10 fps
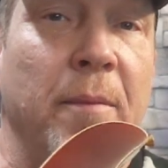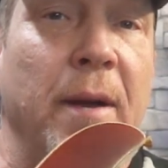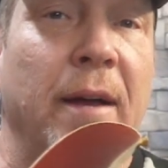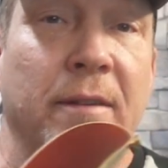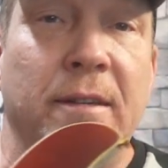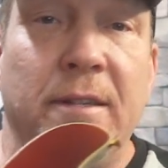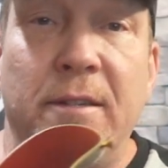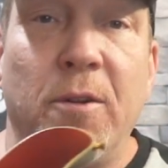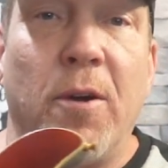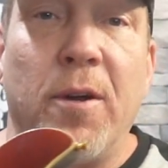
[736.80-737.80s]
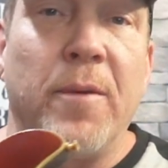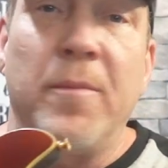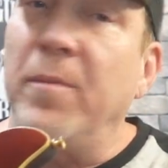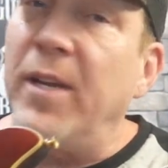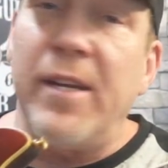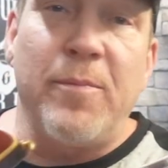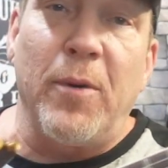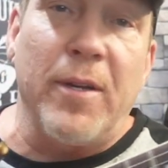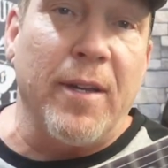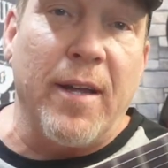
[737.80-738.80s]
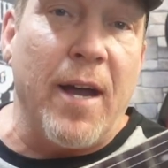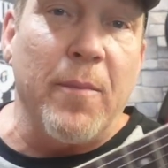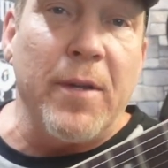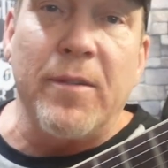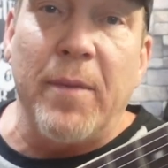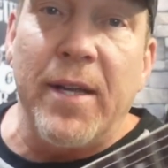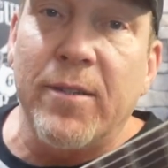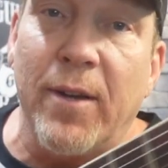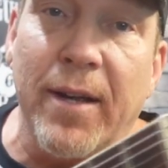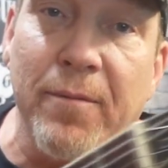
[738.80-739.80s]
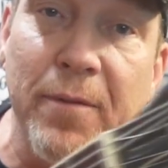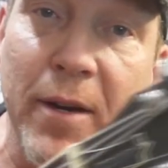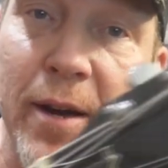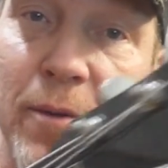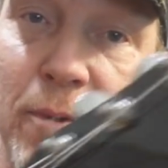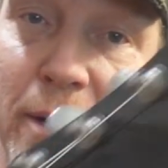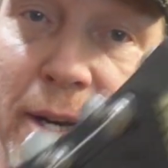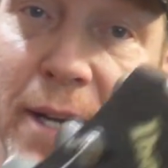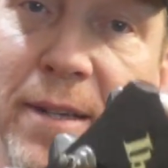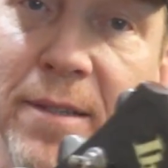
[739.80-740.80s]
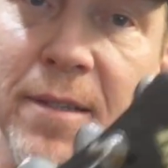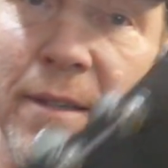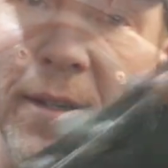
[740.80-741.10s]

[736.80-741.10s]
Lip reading: about this guitar, please put it in the comments, man, so I can figure out what it is.